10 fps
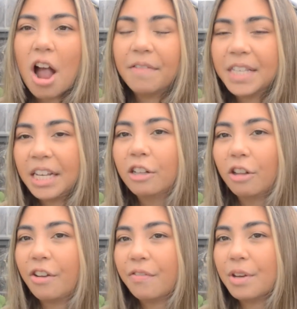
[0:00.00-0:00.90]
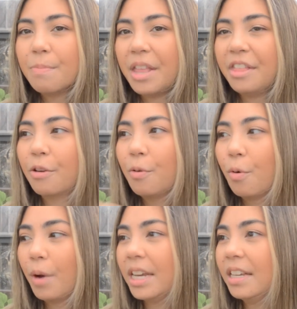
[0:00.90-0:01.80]
I've seen a lot of them and they're
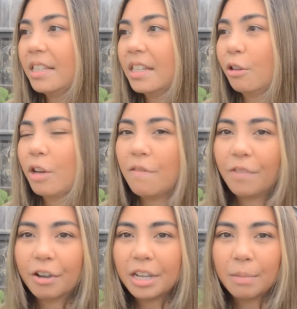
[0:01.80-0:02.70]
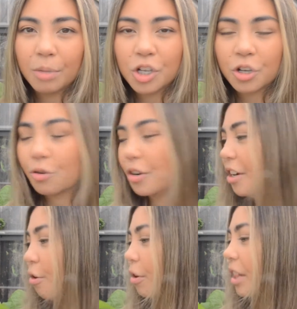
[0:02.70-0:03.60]
always looking very
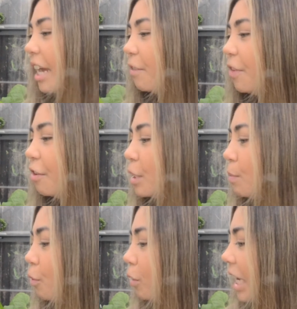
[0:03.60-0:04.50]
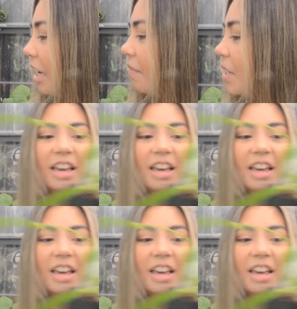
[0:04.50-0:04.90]
immature or like very small leaved.